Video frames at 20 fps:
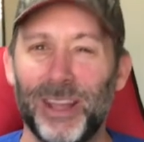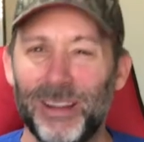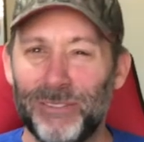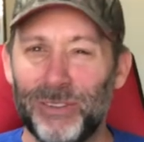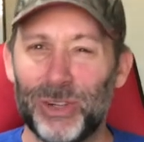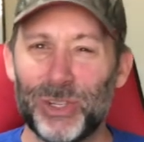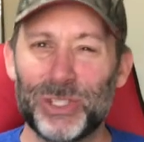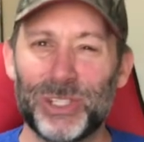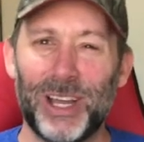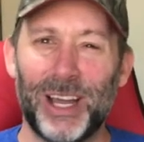
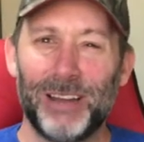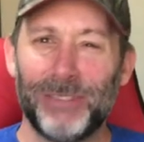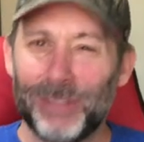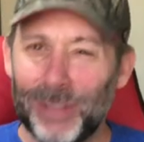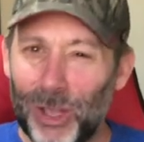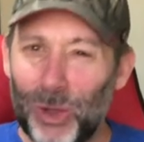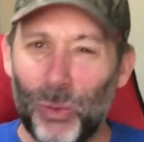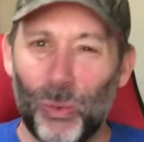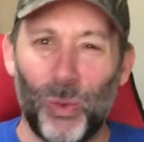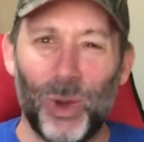First off,
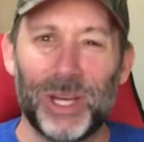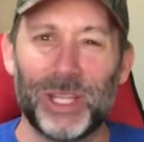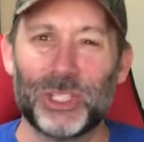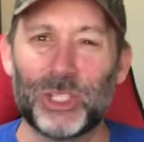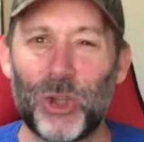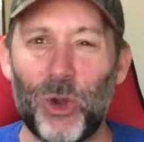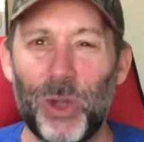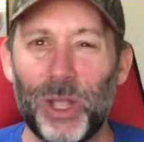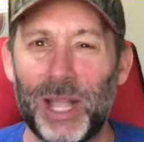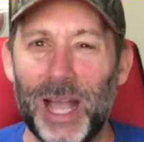what is
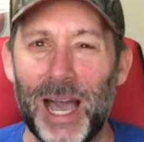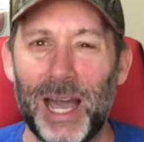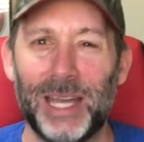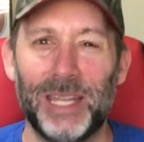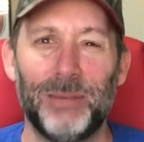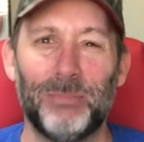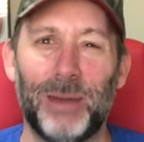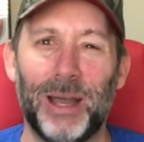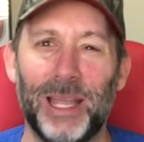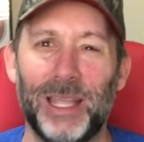going on
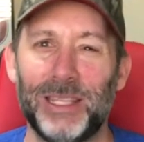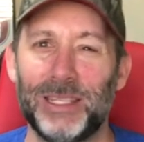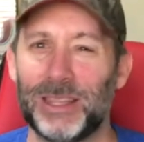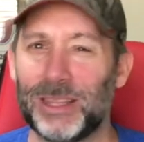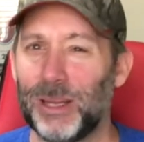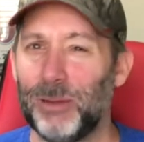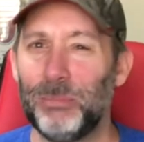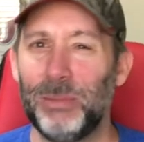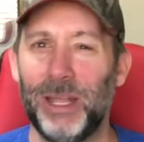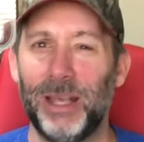in my
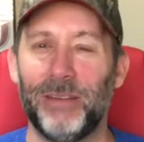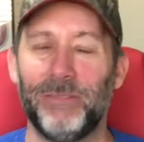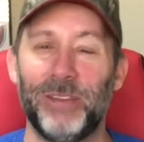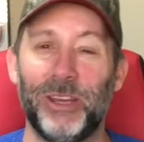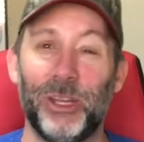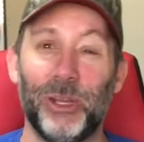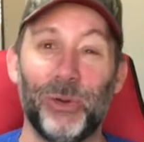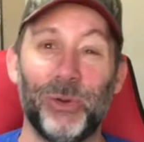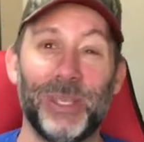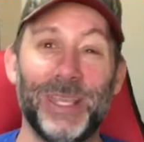thumbnail
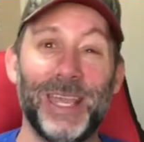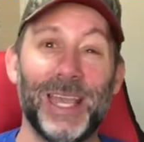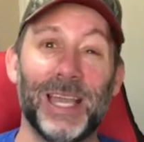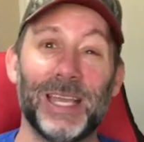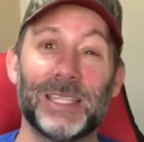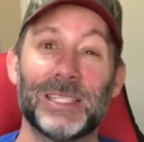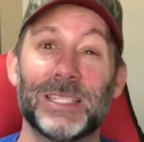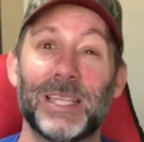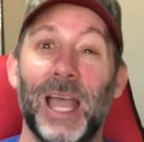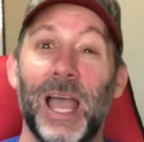video?
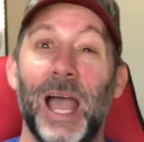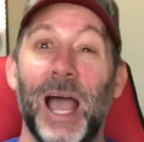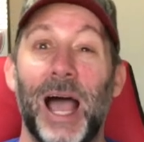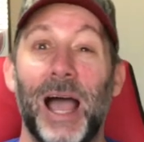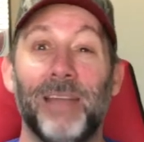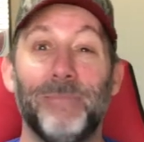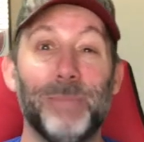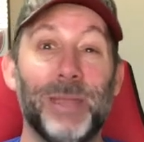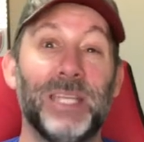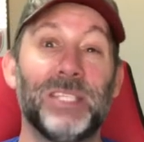Yes,
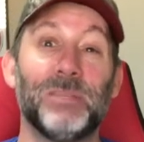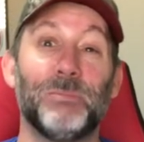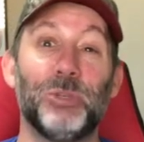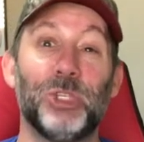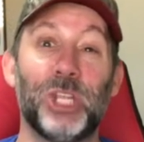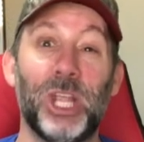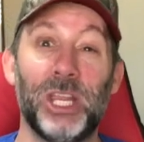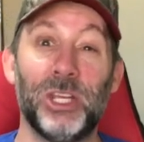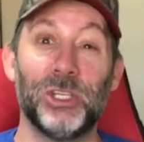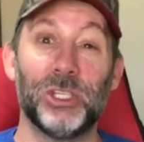I've made some
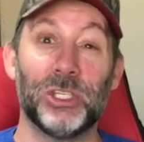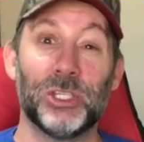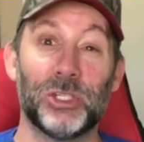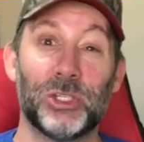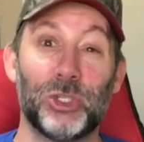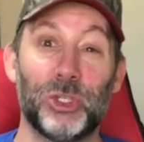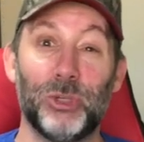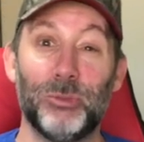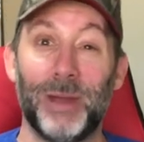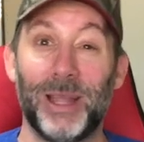
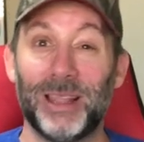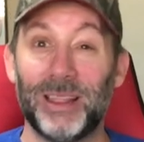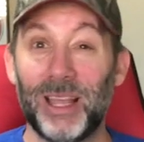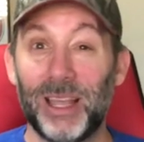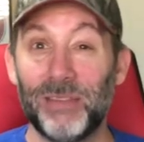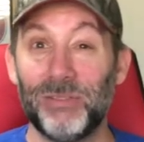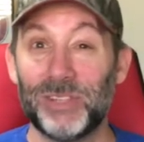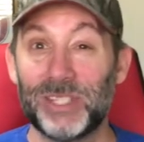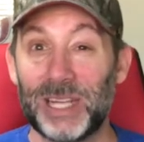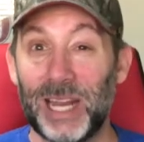changes to my
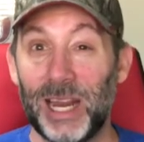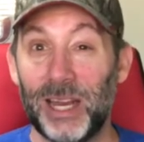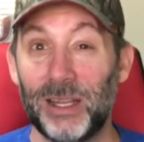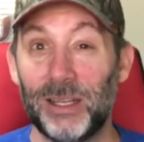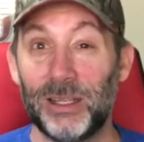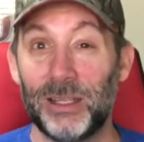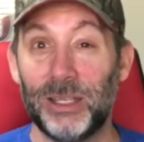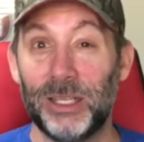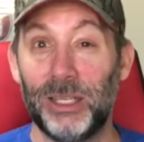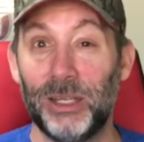
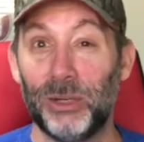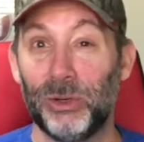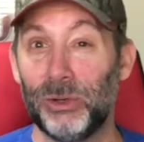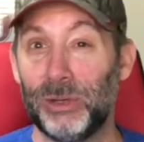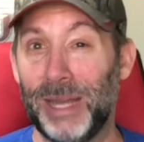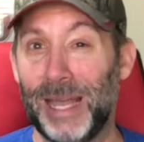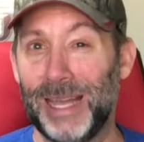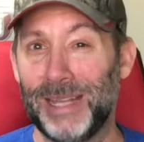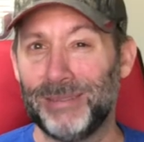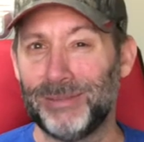lifestyle here,
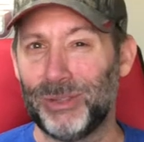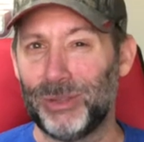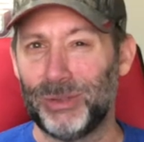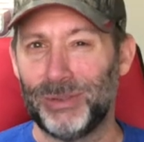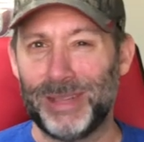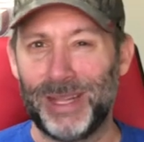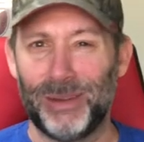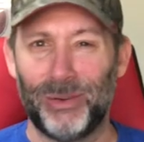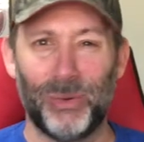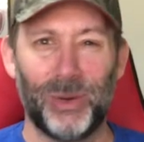not
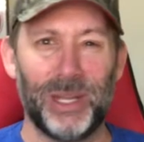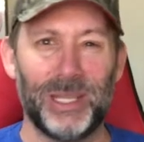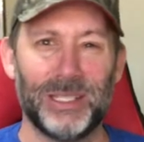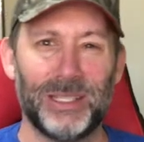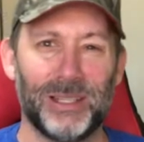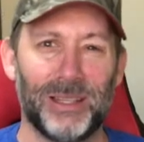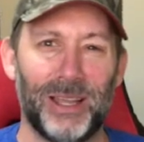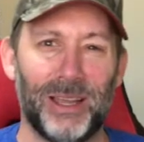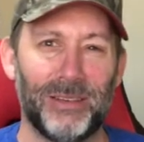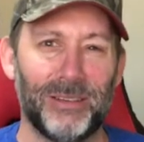
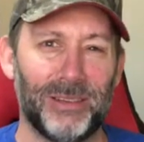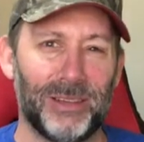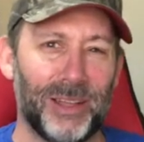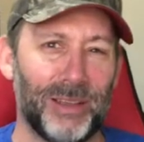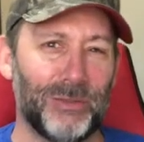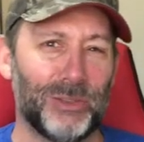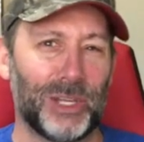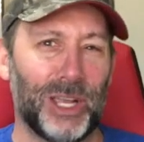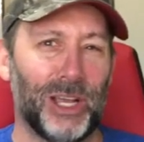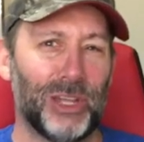crazy
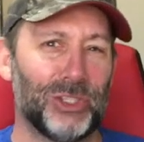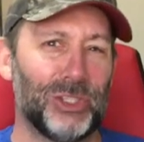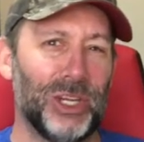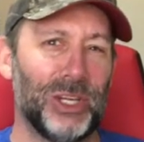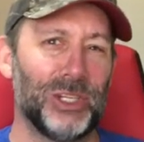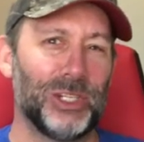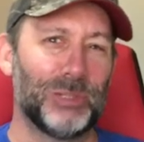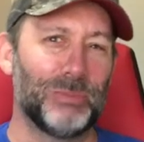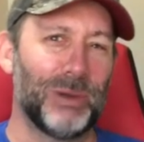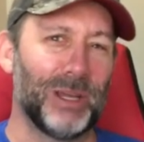lifestyle
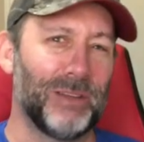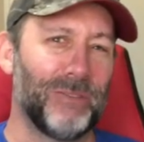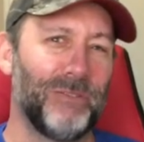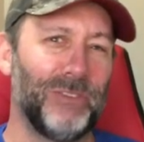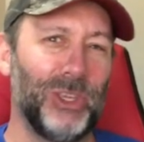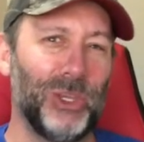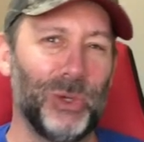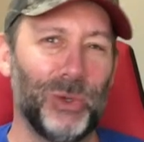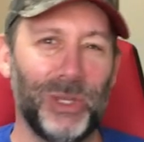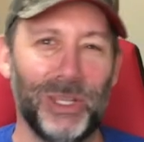changes, but a
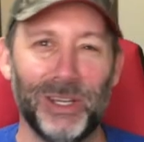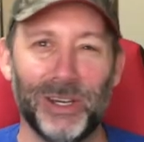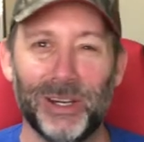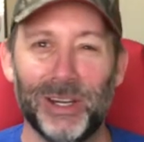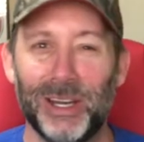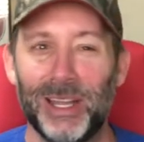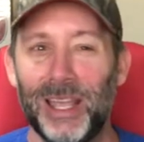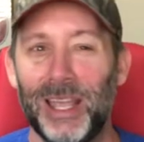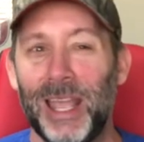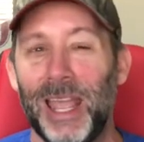few
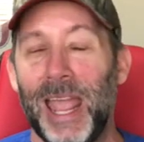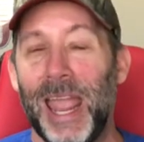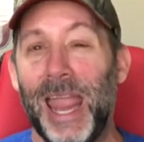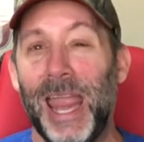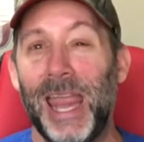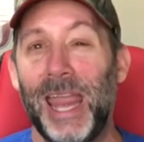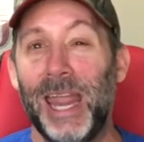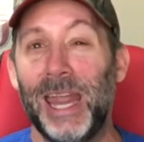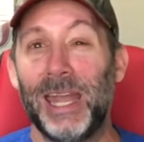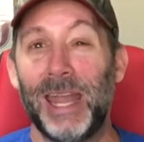here
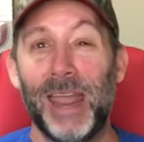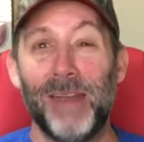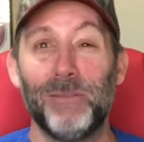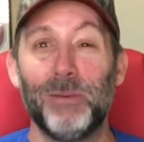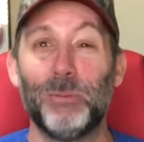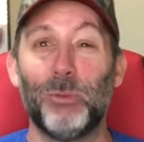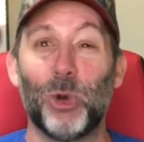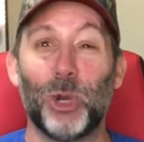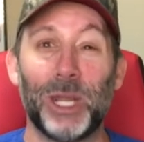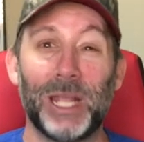and
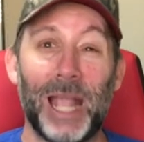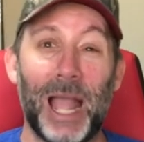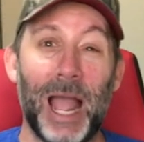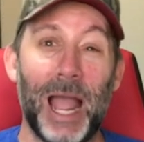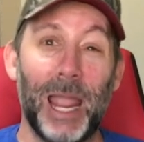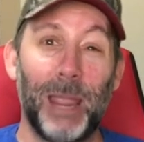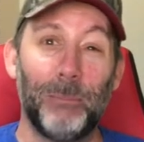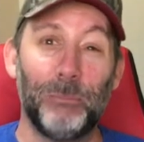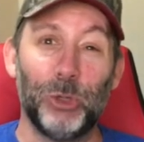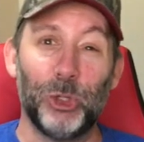every morning
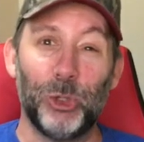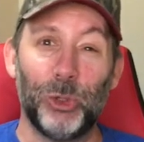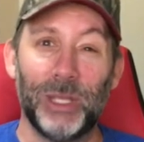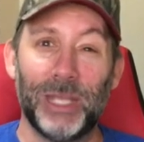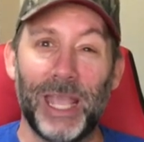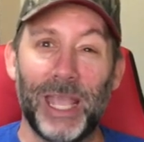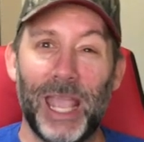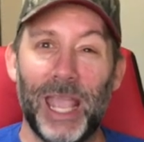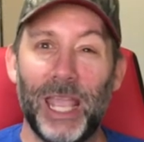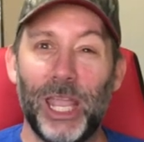I'm
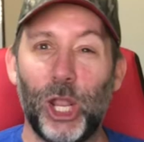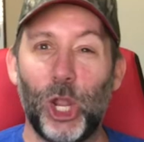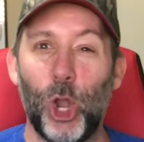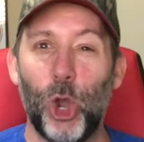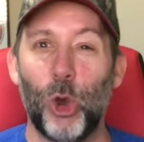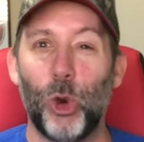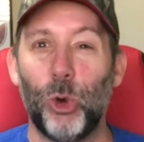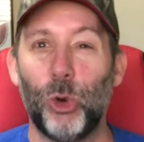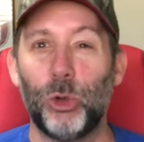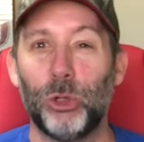doing a
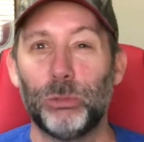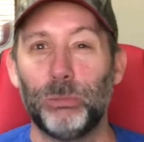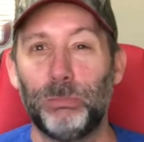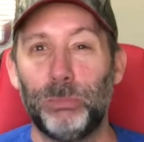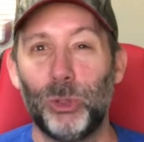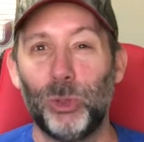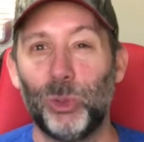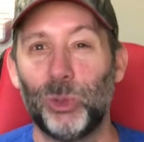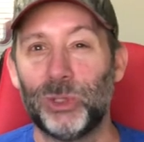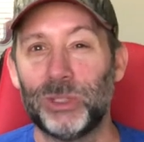cold
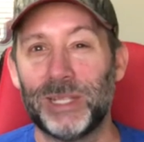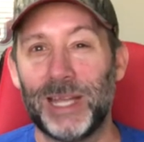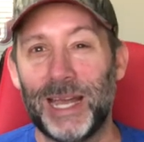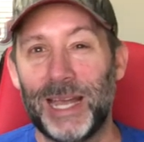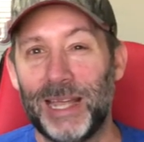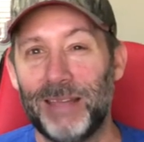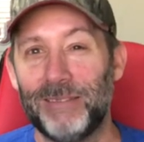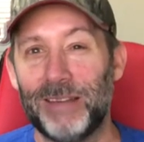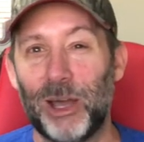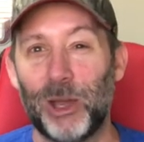pool
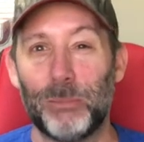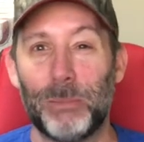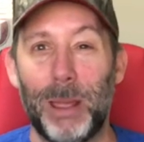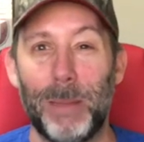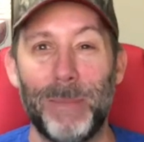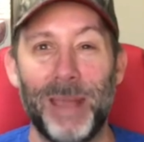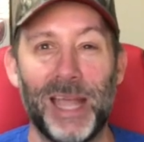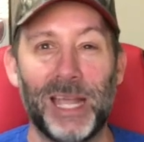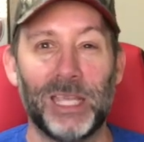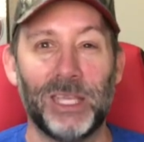dive out in my
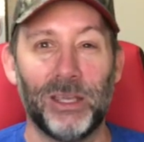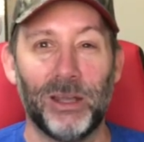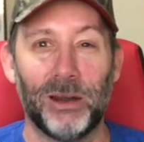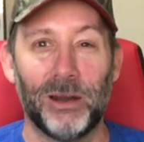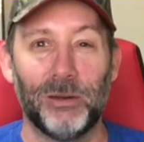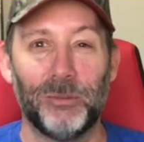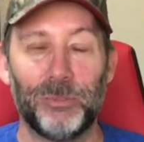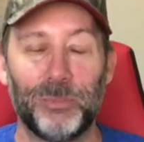backyard.